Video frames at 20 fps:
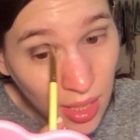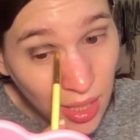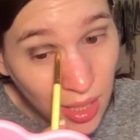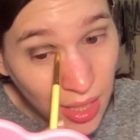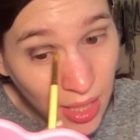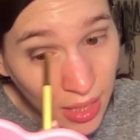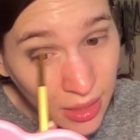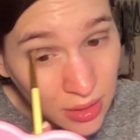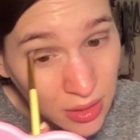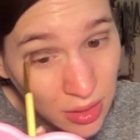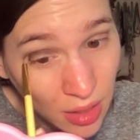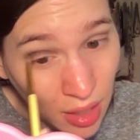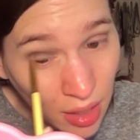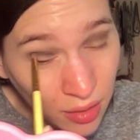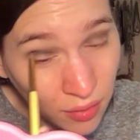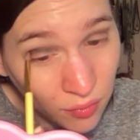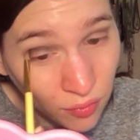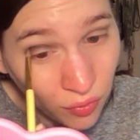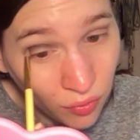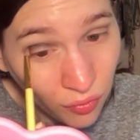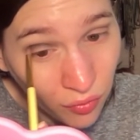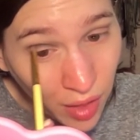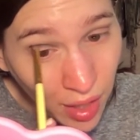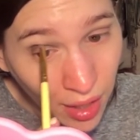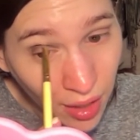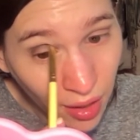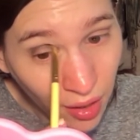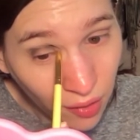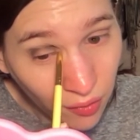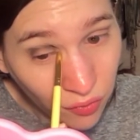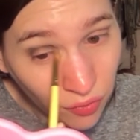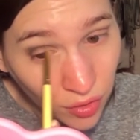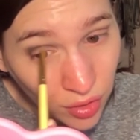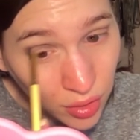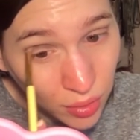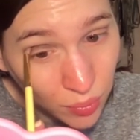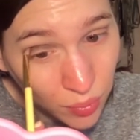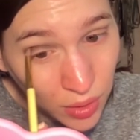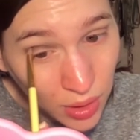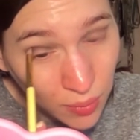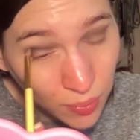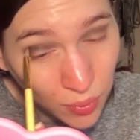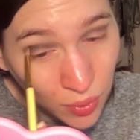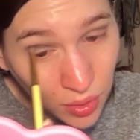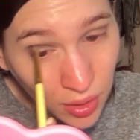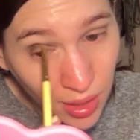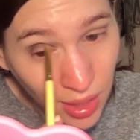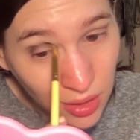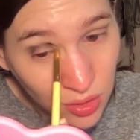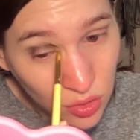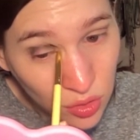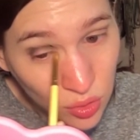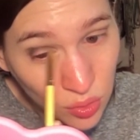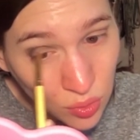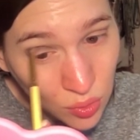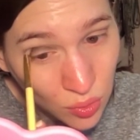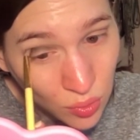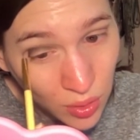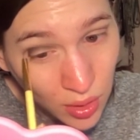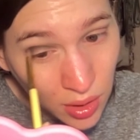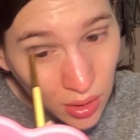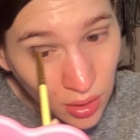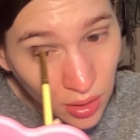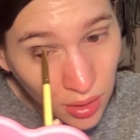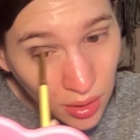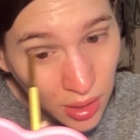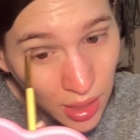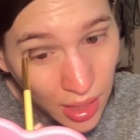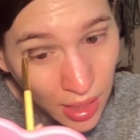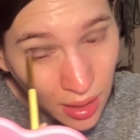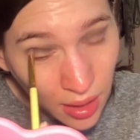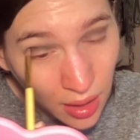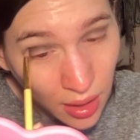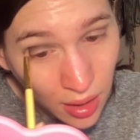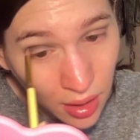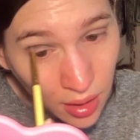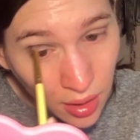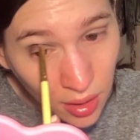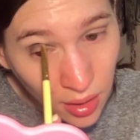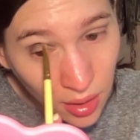it's unfair for the people that do their